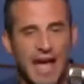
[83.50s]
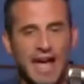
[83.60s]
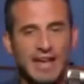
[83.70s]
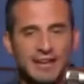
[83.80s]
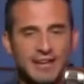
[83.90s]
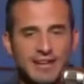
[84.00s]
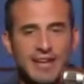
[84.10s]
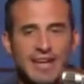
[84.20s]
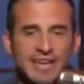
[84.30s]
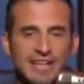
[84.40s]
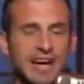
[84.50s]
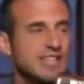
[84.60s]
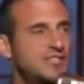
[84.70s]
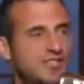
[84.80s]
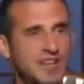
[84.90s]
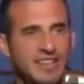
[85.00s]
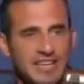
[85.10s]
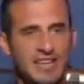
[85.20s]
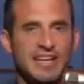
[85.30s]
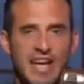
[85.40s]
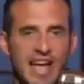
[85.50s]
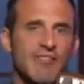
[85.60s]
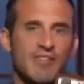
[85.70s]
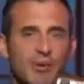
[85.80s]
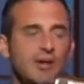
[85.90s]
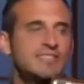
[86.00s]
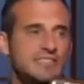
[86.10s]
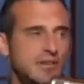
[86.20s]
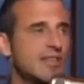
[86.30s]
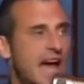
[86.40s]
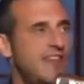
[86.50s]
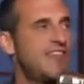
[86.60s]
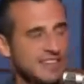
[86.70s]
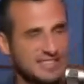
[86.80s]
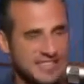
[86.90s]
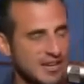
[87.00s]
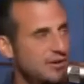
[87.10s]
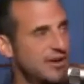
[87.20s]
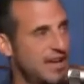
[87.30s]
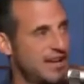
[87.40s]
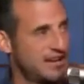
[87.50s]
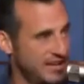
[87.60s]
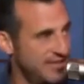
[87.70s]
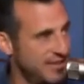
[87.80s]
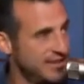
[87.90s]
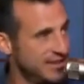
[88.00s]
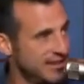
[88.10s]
And he does fit the everyone's still laughing and snickering at Cleveland.